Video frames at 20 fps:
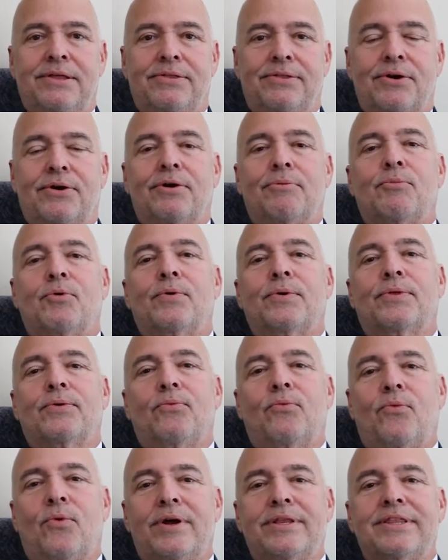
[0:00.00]
There are more
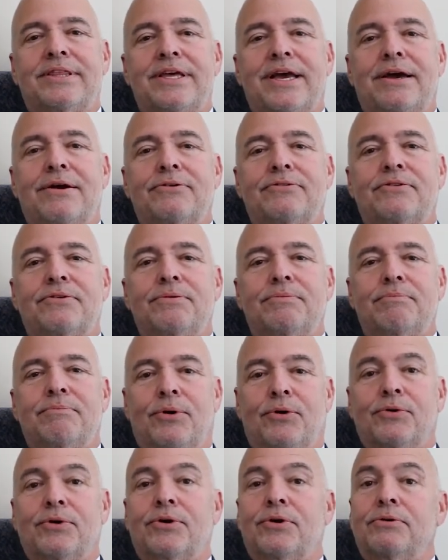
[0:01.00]
than 1,000
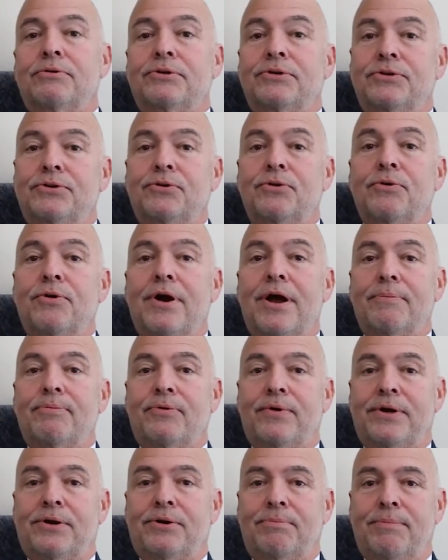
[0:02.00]
motor coach and tour
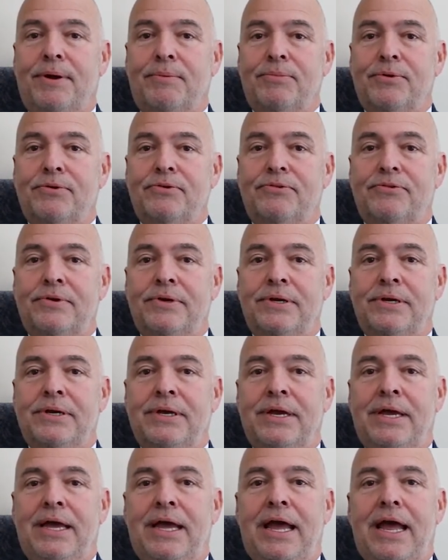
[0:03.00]
operator members,
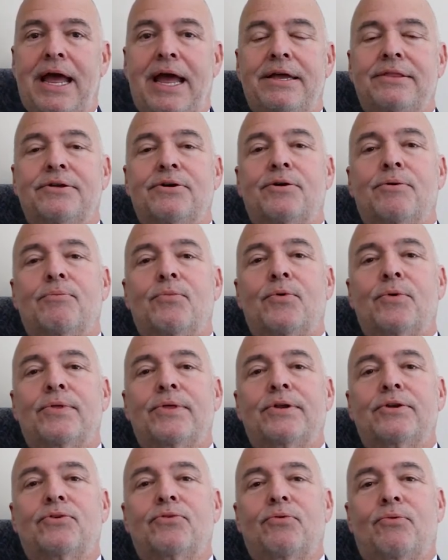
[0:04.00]
and there are more
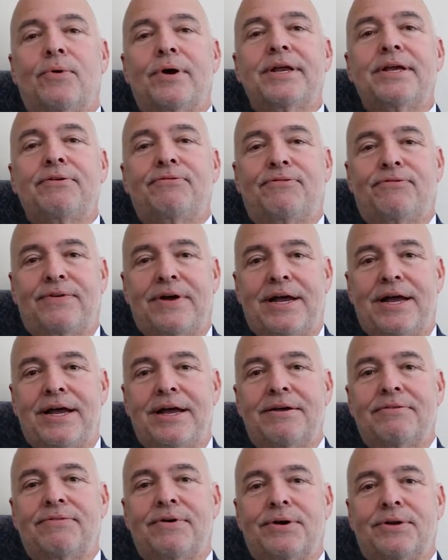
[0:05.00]
than
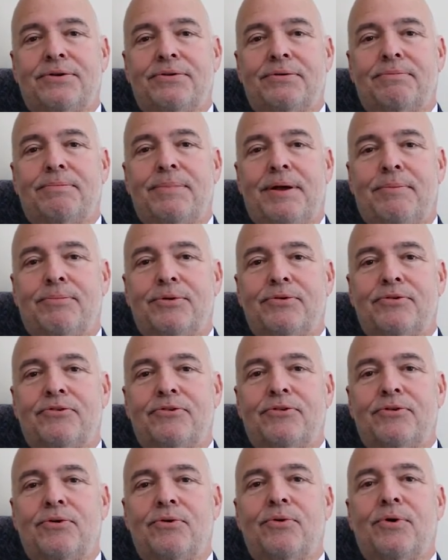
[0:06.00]
2,500
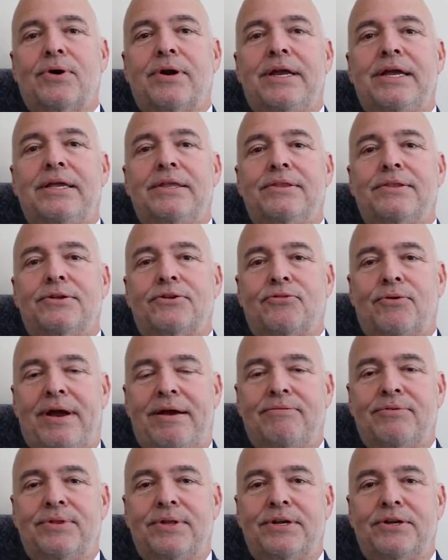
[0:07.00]
members who are in the
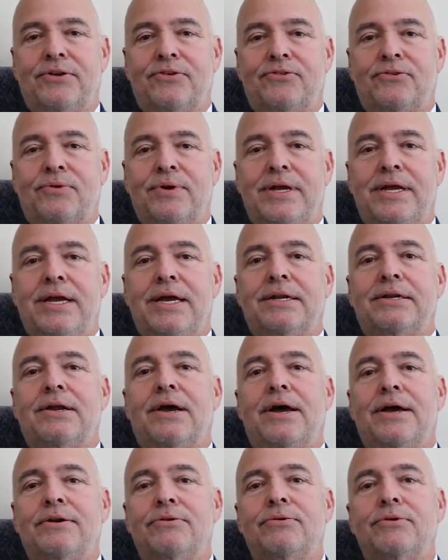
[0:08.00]
travel industry and
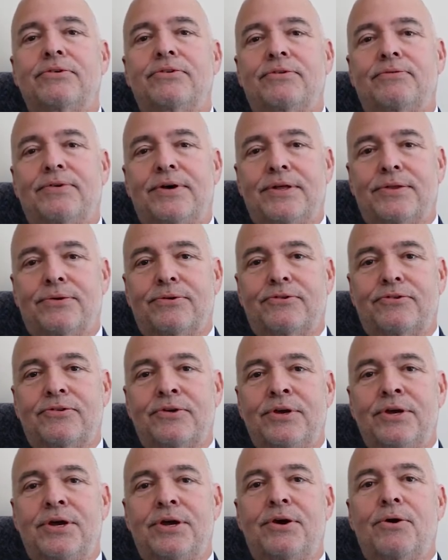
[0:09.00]
hundreds of
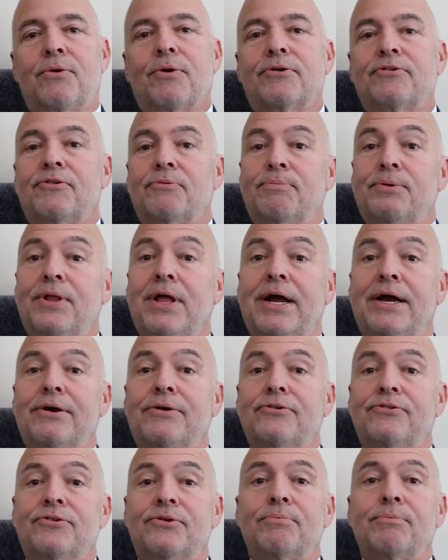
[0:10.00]
others who are
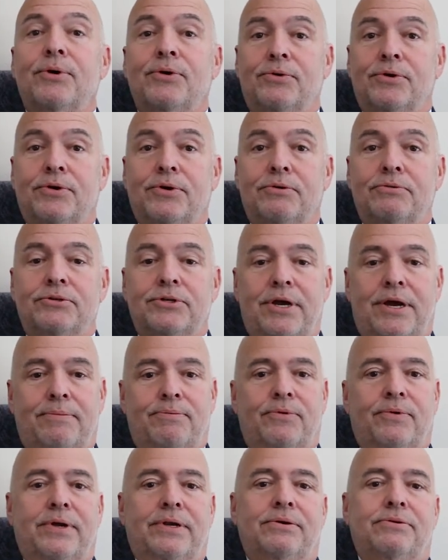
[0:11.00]
suppliers to motor coach
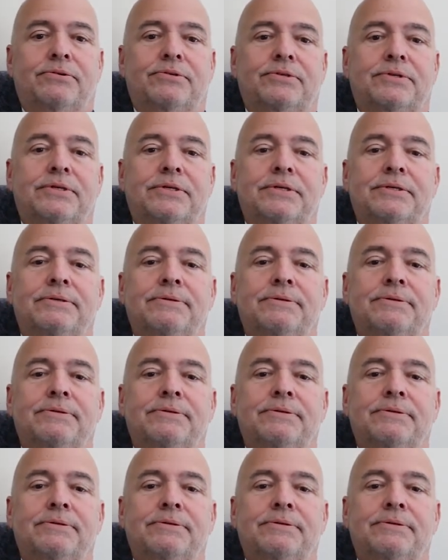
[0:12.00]
operators.